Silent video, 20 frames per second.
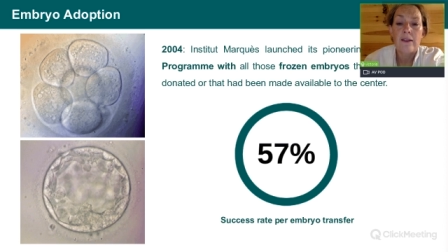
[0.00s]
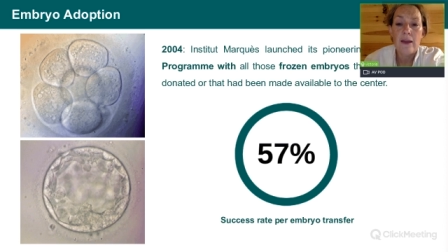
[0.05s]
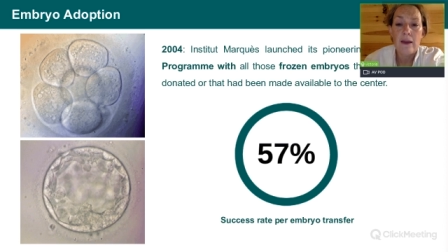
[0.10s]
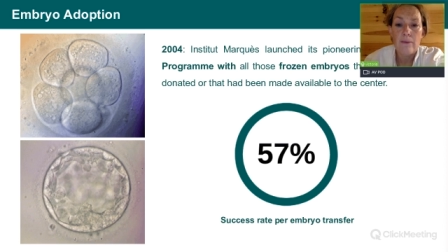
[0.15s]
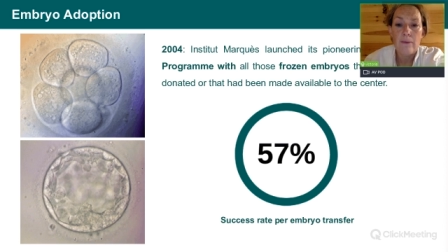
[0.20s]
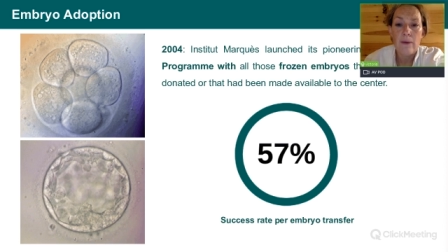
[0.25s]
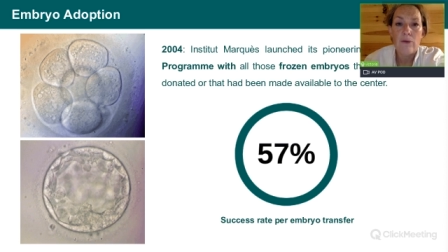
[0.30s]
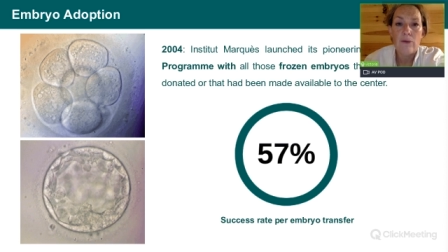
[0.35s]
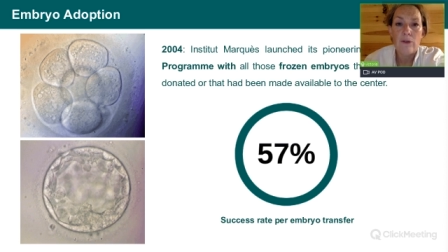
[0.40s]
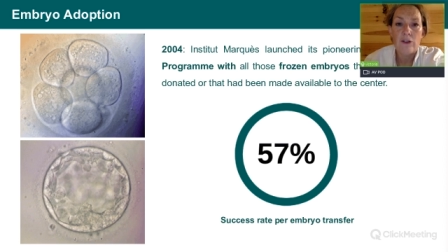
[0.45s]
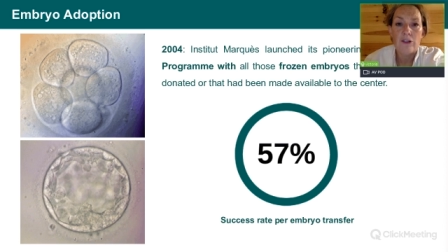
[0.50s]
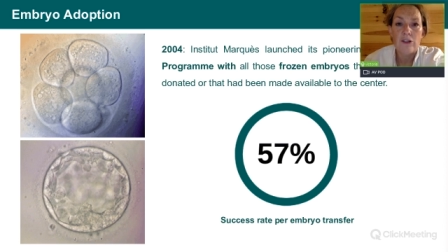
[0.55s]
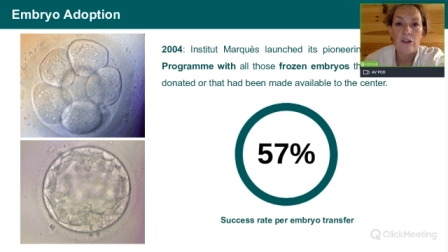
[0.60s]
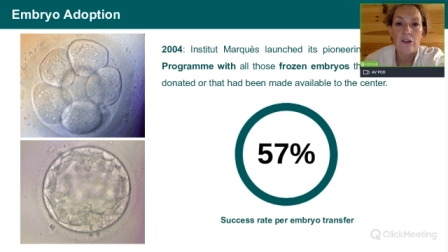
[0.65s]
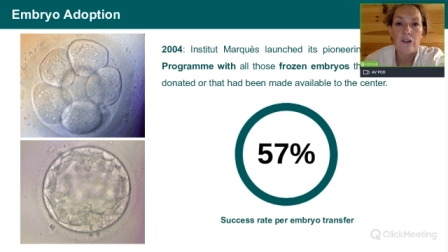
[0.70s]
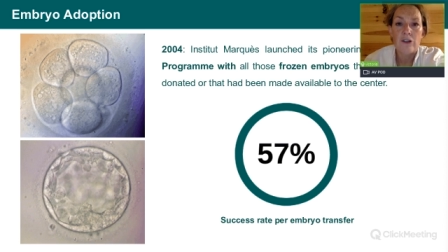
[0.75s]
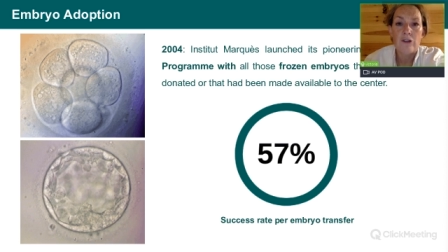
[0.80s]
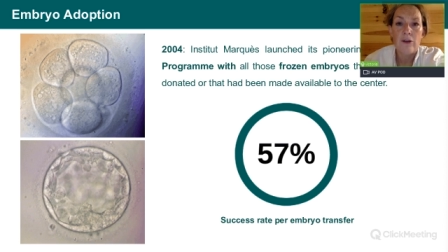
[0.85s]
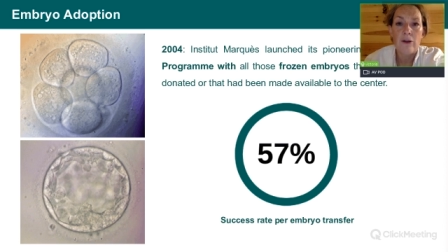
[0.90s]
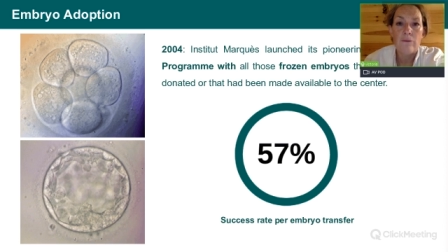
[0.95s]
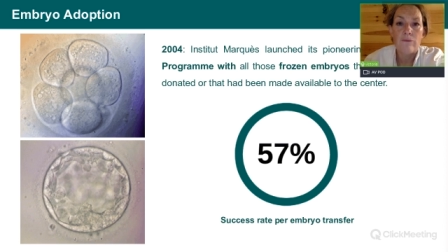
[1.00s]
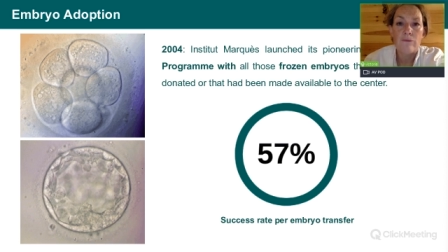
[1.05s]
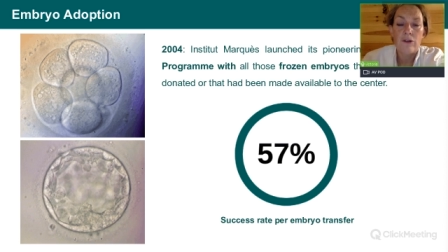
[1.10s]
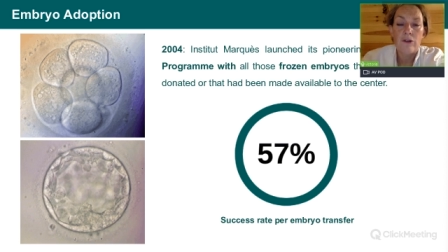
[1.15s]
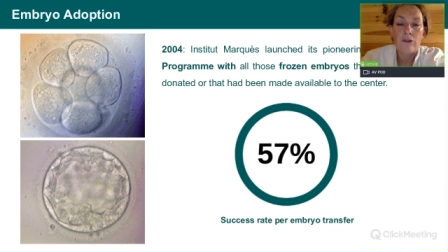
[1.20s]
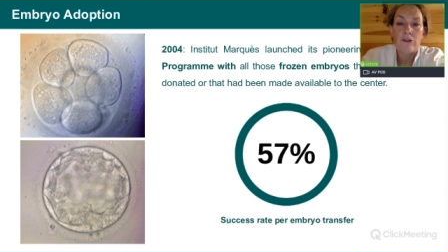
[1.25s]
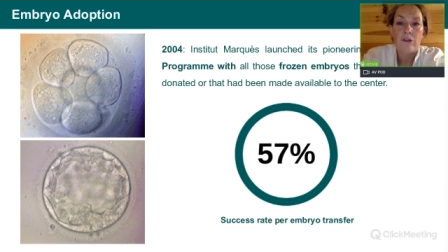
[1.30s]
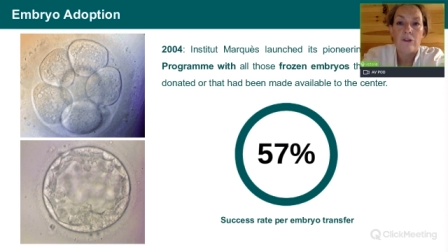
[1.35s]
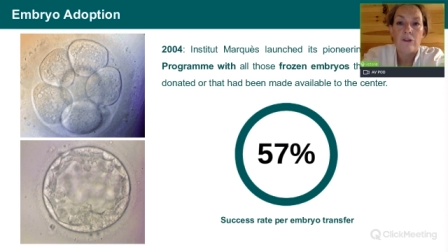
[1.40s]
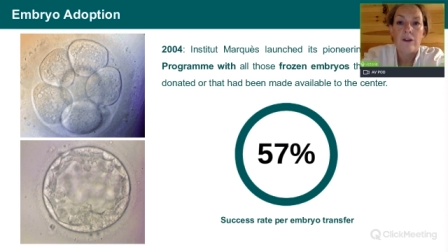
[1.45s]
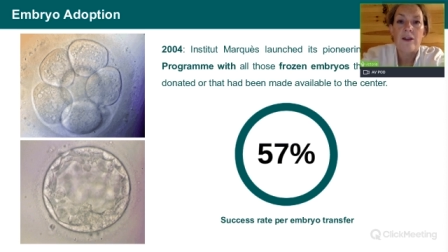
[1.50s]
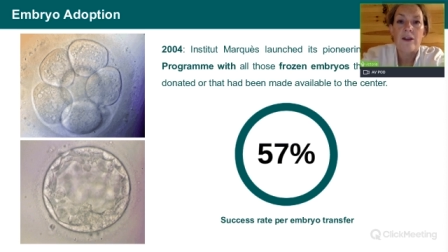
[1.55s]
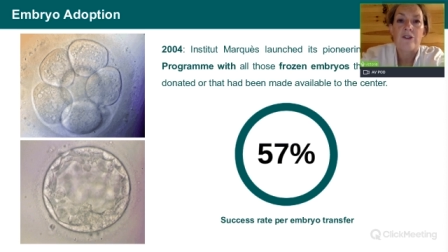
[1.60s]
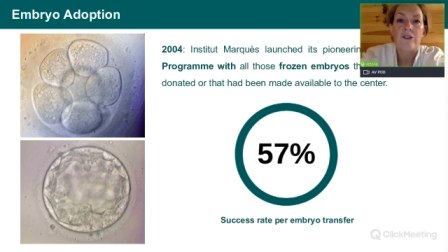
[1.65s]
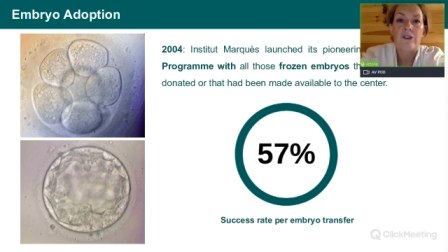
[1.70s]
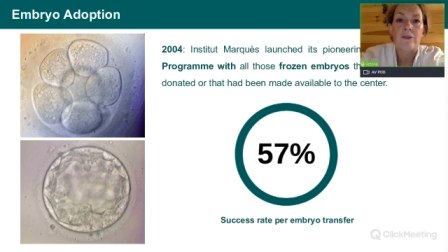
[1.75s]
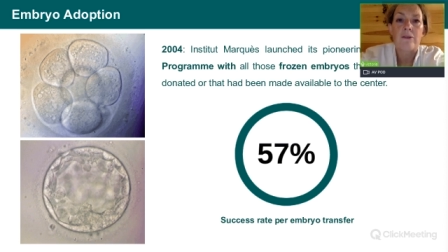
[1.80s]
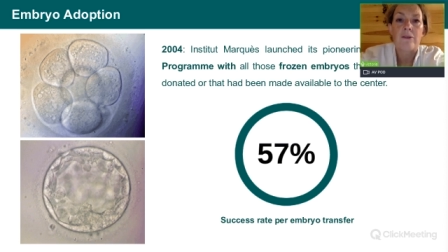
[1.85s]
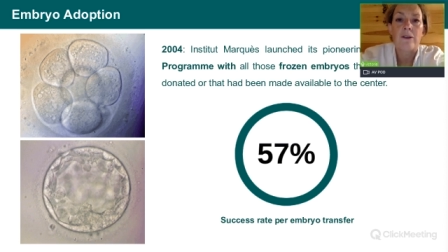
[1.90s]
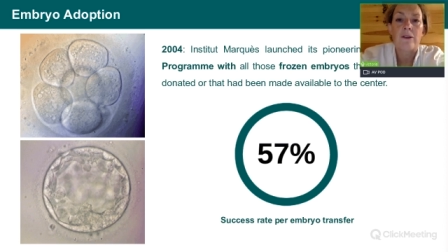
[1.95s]
they may wish to do embryo
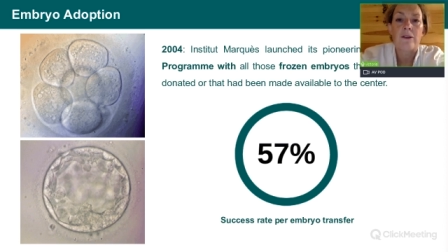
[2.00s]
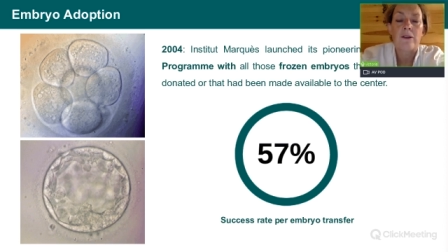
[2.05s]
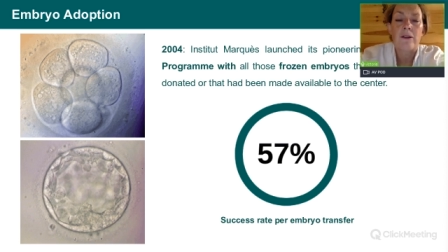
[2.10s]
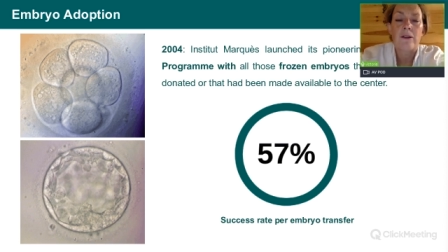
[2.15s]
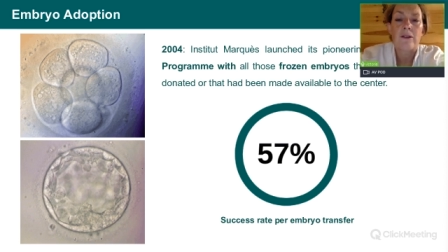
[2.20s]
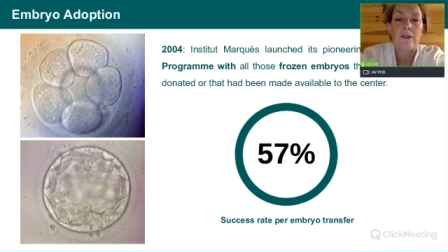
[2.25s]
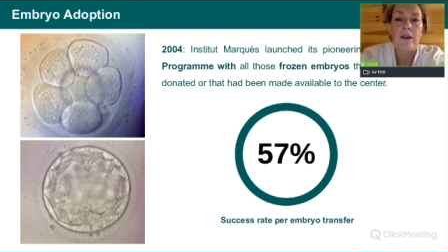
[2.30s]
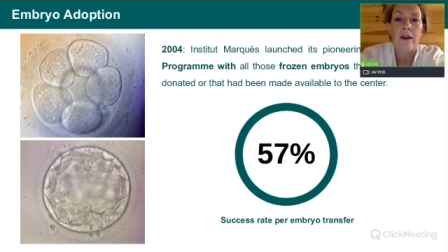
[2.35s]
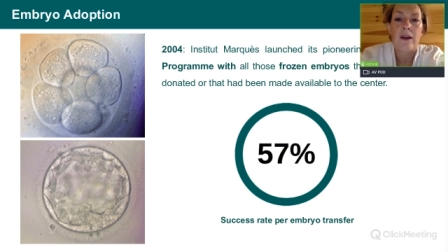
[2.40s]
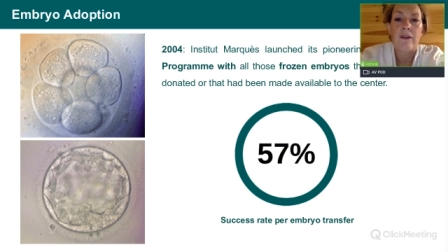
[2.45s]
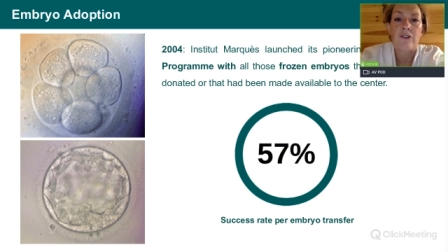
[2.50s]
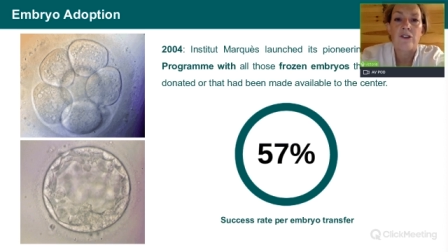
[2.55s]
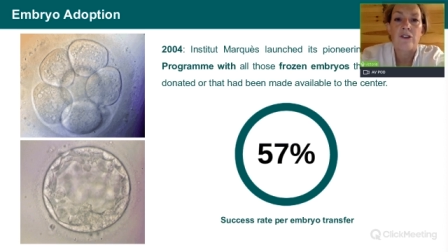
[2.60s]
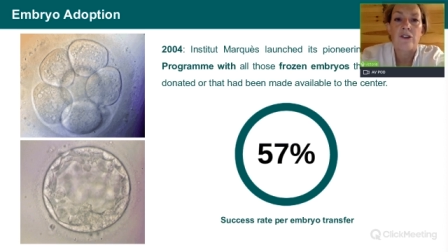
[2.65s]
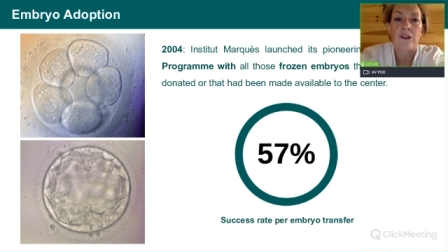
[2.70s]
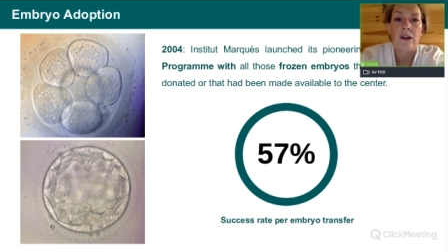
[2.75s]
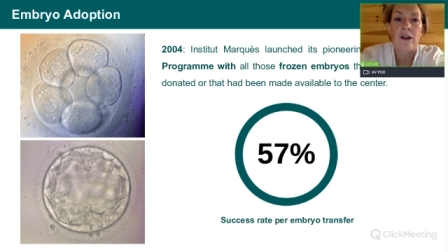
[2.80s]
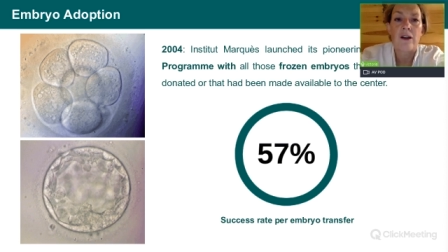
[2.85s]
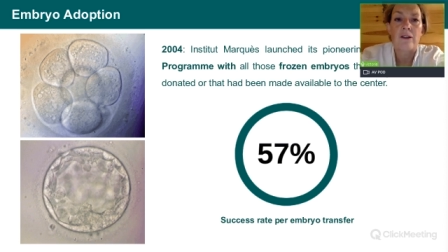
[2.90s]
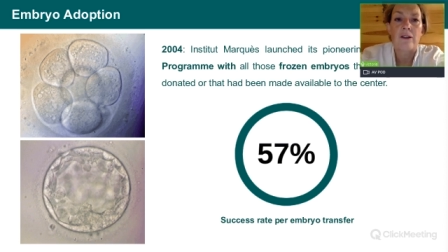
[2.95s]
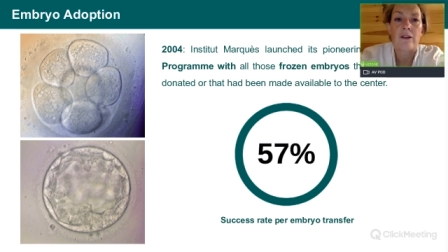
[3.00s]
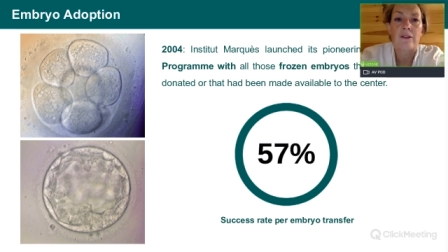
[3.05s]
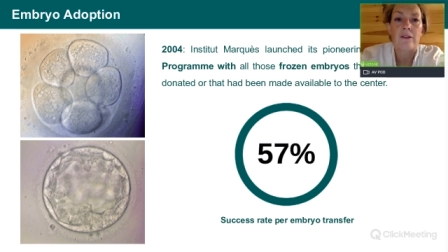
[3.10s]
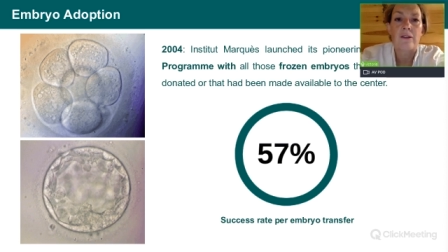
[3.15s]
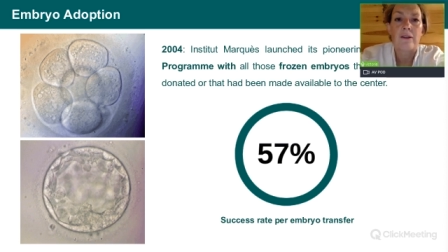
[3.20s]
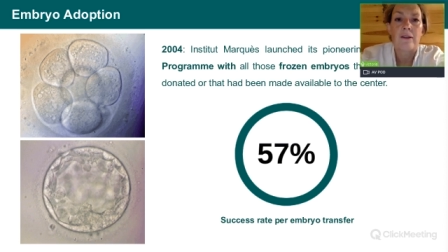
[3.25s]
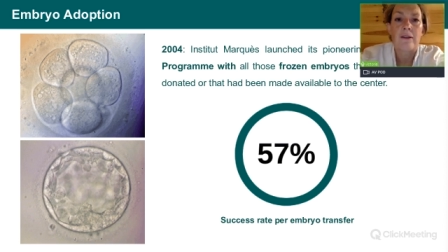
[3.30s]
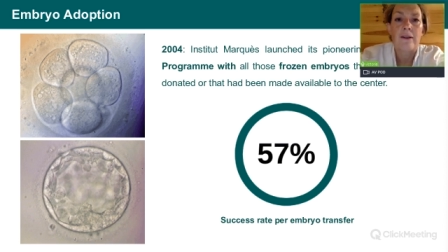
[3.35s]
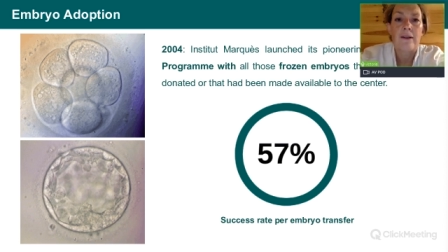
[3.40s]
donation to have a child.